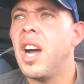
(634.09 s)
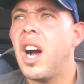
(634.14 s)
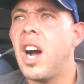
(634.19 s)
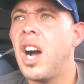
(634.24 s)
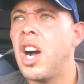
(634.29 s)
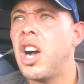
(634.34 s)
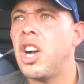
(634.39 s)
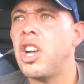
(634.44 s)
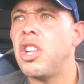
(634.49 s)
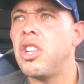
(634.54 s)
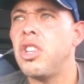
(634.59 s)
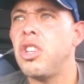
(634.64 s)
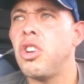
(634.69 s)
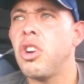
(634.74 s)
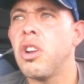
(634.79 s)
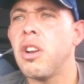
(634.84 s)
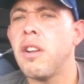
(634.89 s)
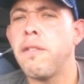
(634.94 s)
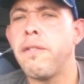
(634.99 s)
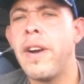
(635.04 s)
Uh,
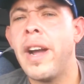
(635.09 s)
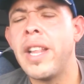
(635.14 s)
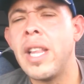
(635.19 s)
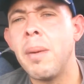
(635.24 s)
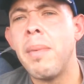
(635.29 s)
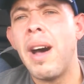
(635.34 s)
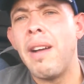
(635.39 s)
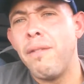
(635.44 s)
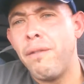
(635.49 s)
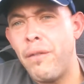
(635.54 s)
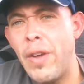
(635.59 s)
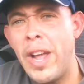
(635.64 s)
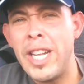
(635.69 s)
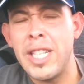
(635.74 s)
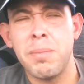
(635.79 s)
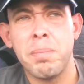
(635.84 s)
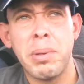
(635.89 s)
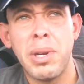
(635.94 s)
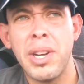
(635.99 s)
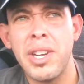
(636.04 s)
you're going to find them on
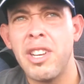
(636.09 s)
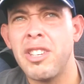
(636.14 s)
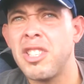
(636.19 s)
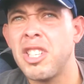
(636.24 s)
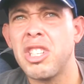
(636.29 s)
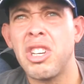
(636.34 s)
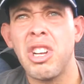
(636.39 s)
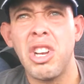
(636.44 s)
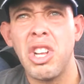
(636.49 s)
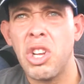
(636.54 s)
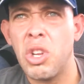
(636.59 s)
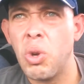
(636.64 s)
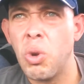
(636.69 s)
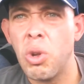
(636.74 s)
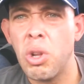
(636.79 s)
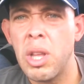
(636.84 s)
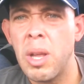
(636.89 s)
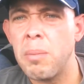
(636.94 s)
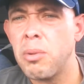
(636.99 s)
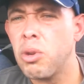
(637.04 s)
Facebook. You're just going to
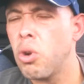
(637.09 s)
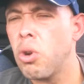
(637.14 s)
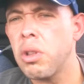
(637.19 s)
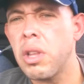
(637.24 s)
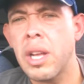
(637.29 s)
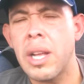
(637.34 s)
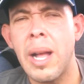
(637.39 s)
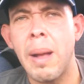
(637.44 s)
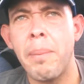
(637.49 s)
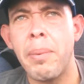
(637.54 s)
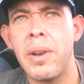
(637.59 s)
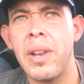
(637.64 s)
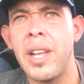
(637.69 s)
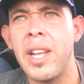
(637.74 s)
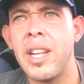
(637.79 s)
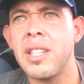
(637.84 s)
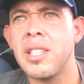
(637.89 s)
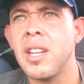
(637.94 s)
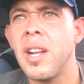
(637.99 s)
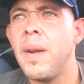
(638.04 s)
Google them, Google the
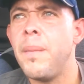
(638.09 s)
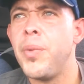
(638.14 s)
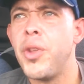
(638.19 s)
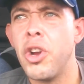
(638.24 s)
companies.